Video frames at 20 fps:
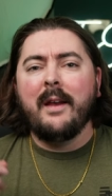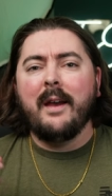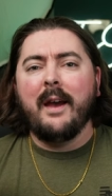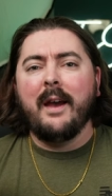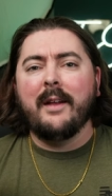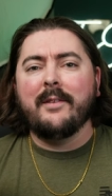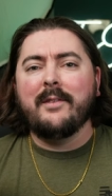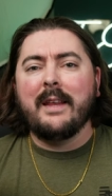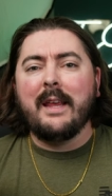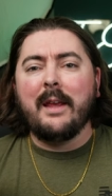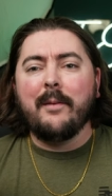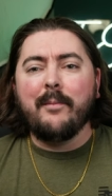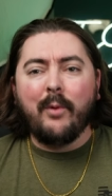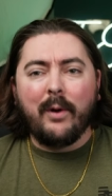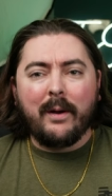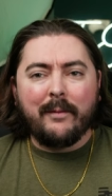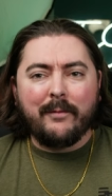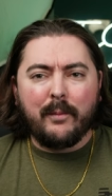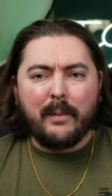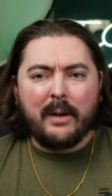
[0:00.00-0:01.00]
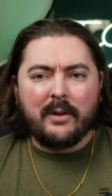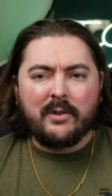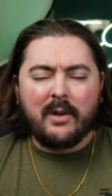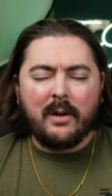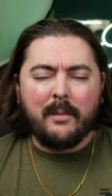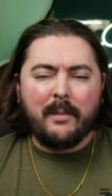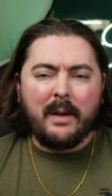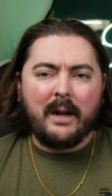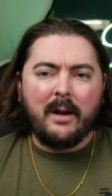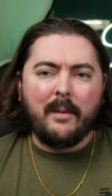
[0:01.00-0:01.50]
uh, to get more
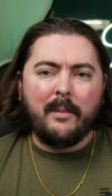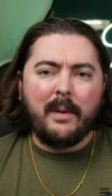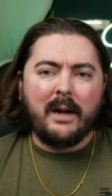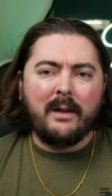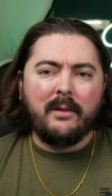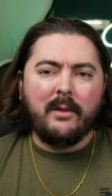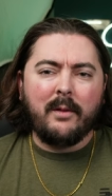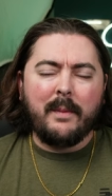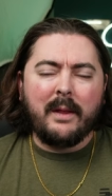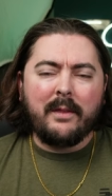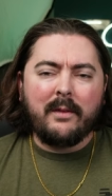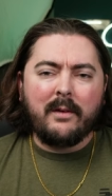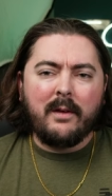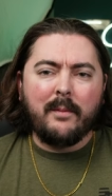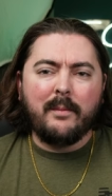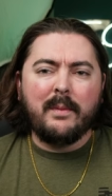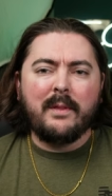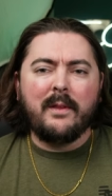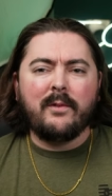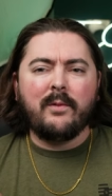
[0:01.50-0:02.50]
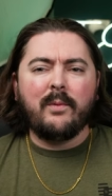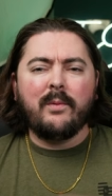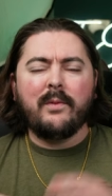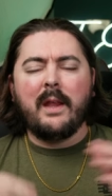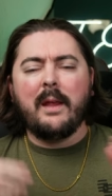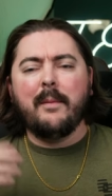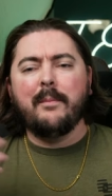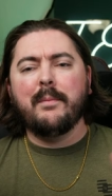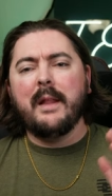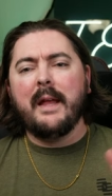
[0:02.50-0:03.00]
information about our Bottle of the Month Club. But this
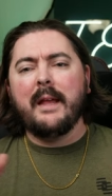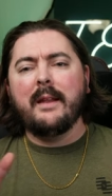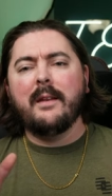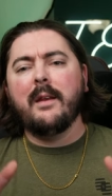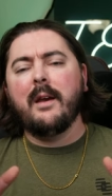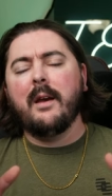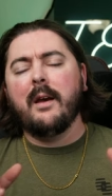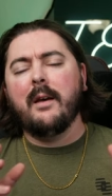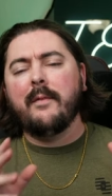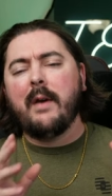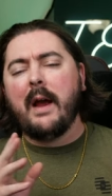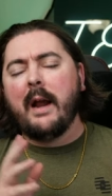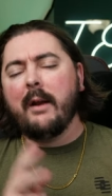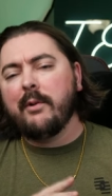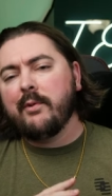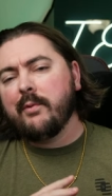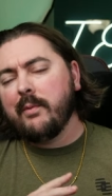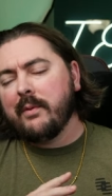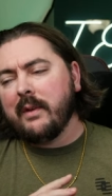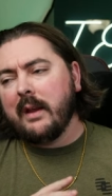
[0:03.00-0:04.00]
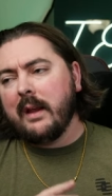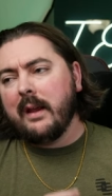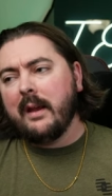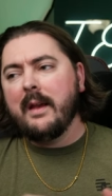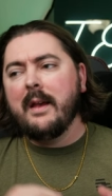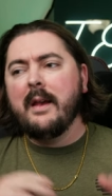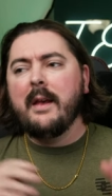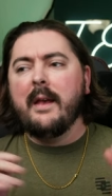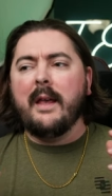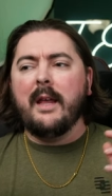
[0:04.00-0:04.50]
was a blend of Irish
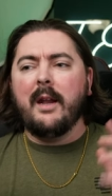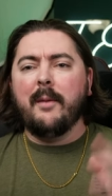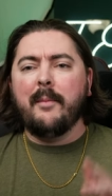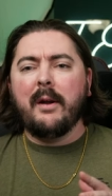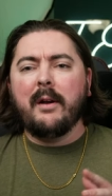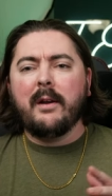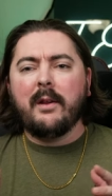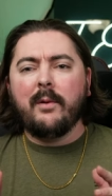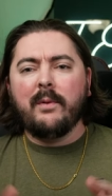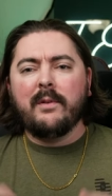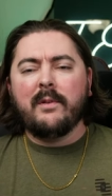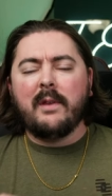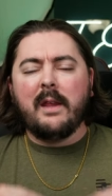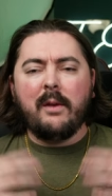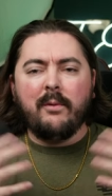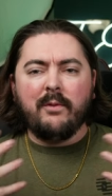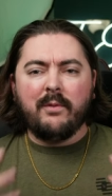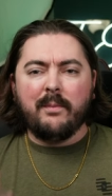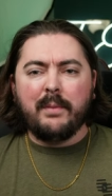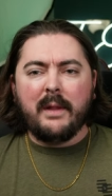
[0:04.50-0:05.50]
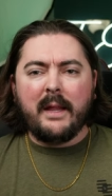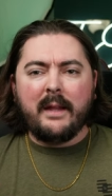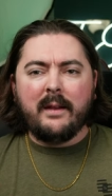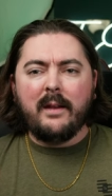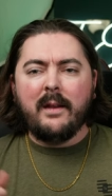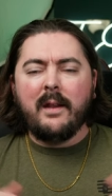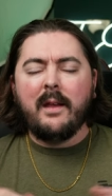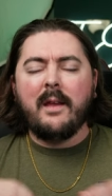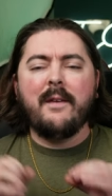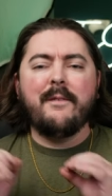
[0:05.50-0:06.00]
whiskey and American whiskey. It was
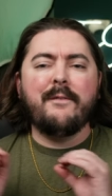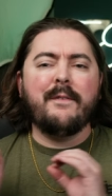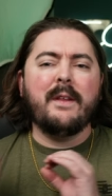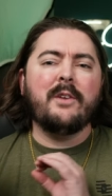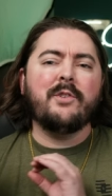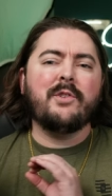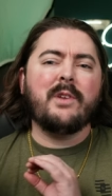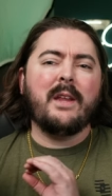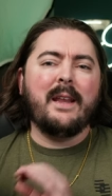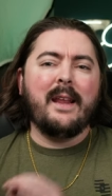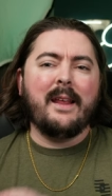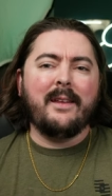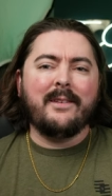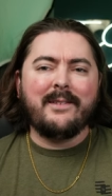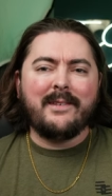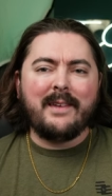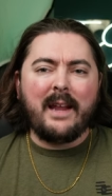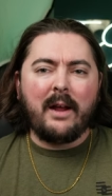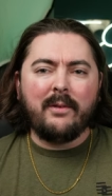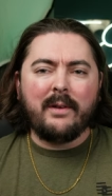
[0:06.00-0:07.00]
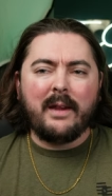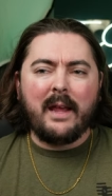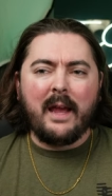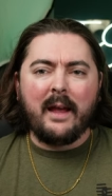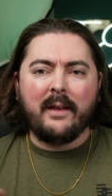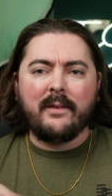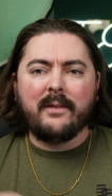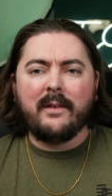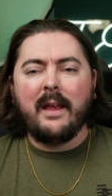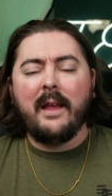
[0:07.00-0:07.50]
blended, finished in a stout
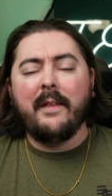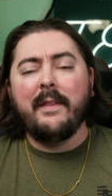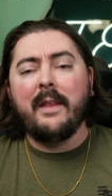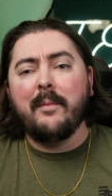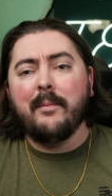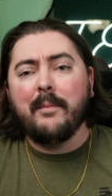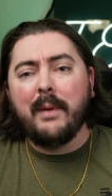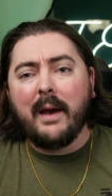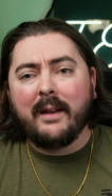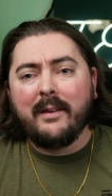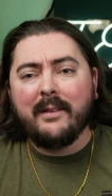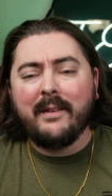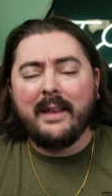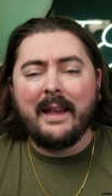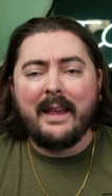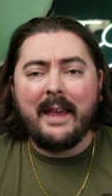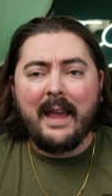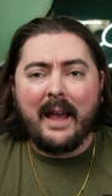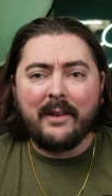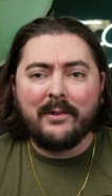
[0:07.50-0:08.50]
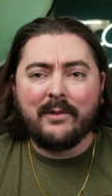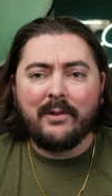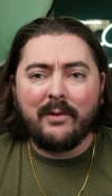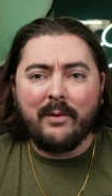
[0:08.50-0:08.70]
cask, and then bottled at cask